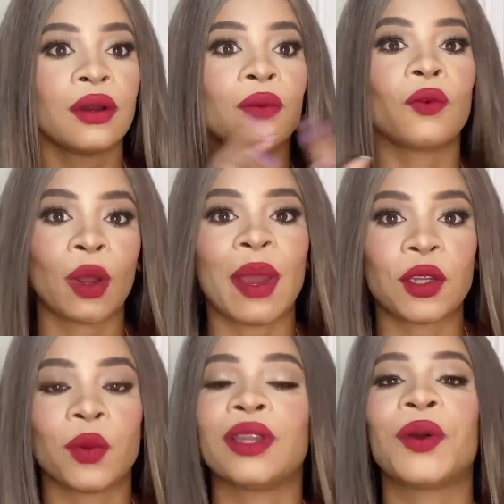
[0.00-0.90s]
what am I
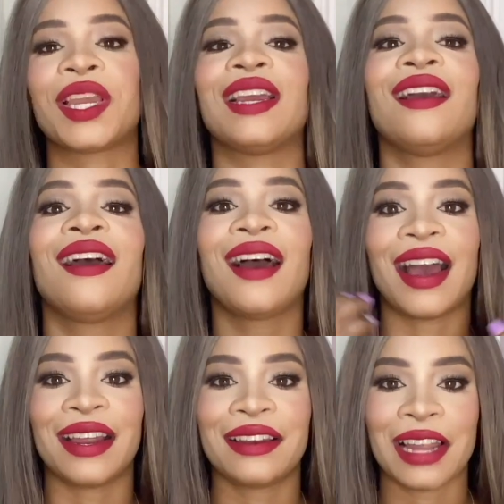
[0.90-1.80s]
doing? Okay,
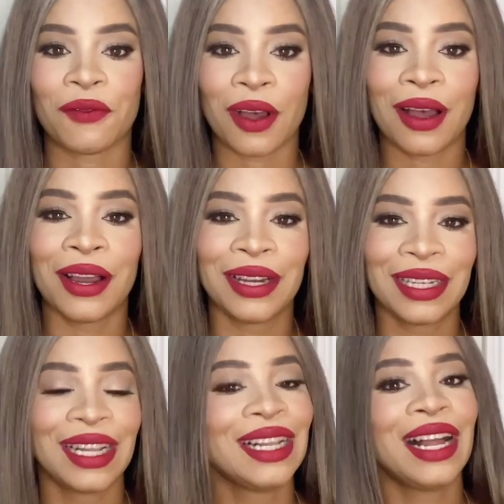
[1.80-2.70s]
I never
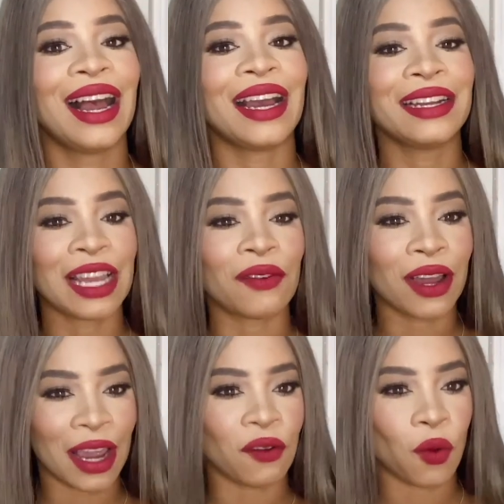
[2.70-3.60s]

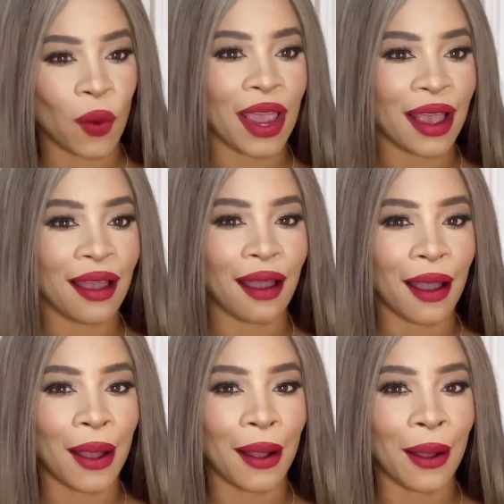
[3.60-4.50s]
ever wear
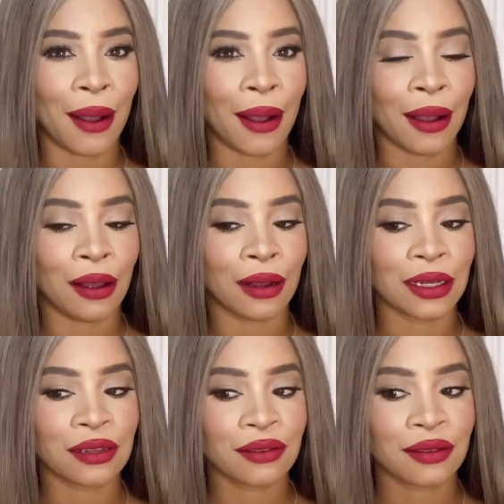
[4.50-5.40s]
a
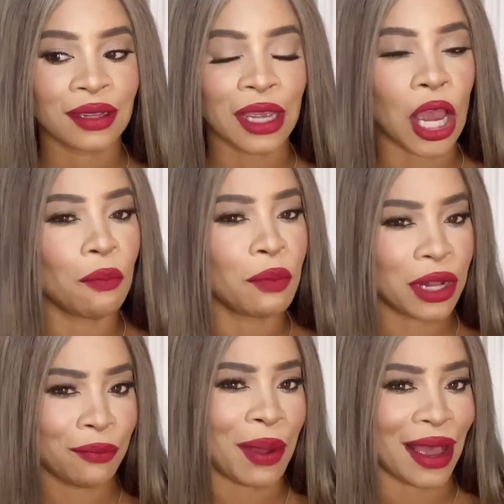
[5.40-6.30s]

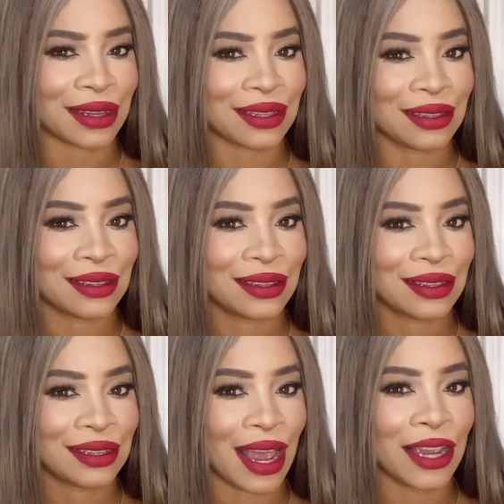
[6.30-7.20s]
middle part.
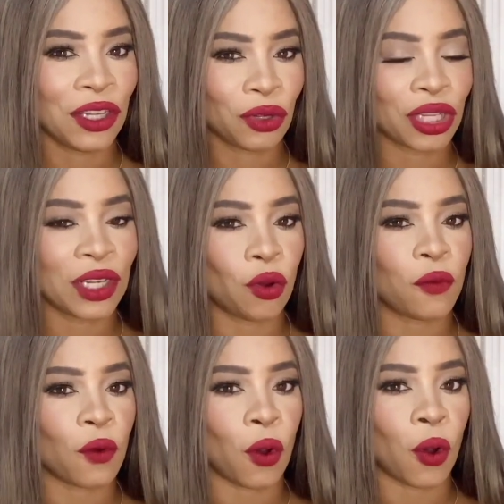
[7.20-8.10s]
I usually go
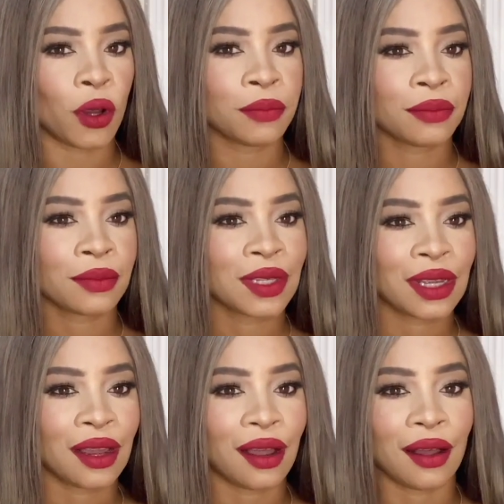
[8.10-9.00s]
for
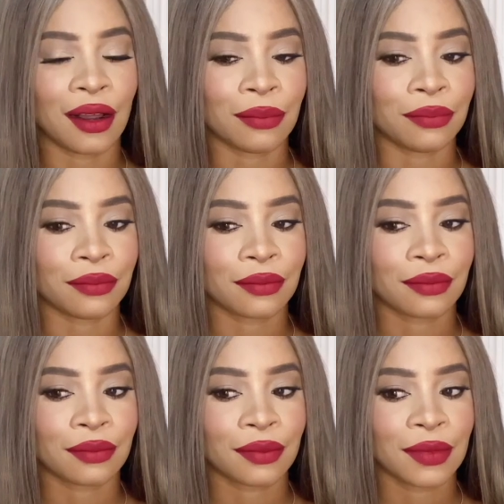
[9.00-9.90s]

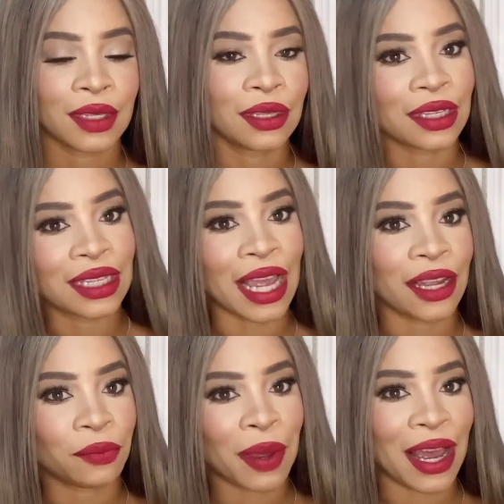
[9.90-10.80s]
the side
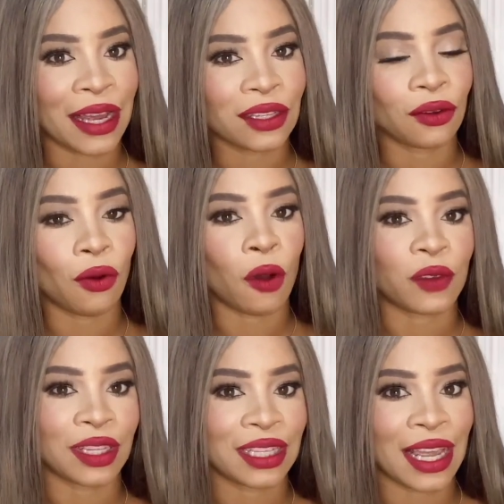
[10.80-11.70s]
part, off
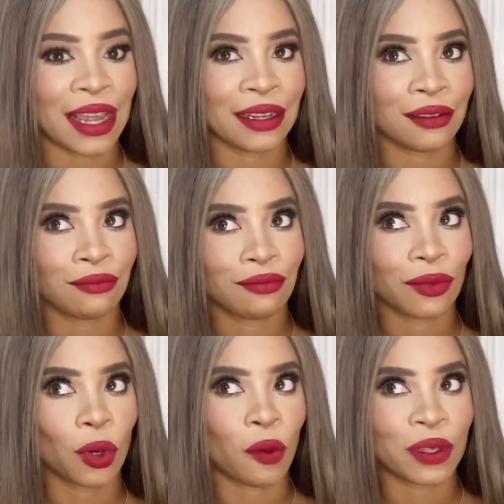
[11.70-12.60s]
the side,
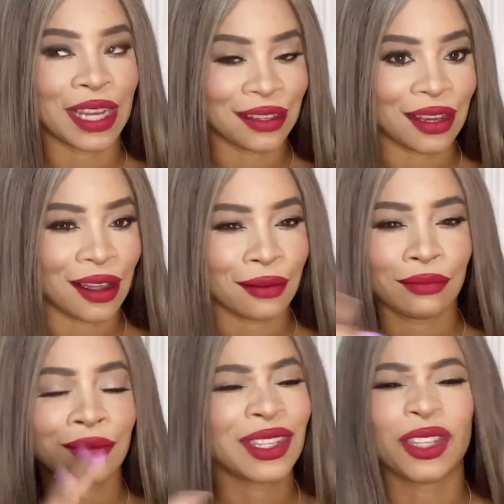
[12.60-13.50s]
off center.
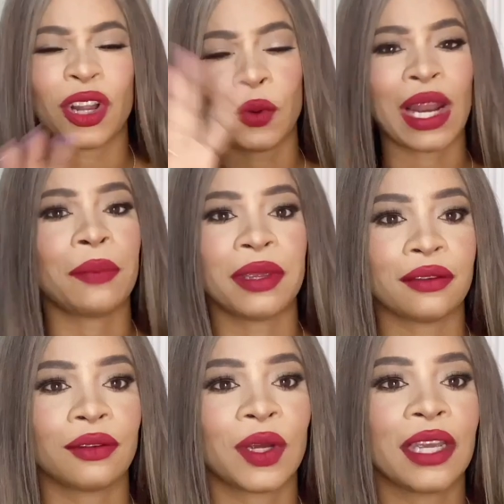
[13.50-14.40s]
You all know what I mean,
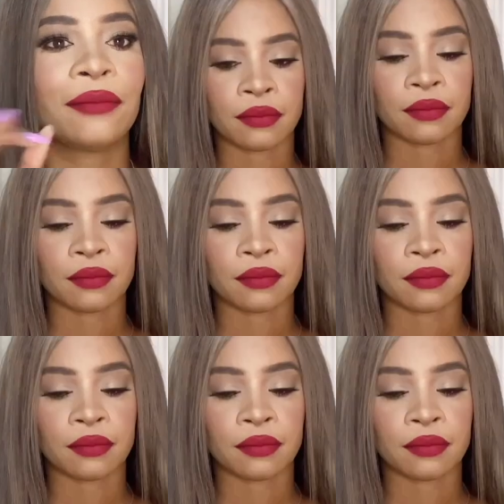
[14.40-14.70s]
okay?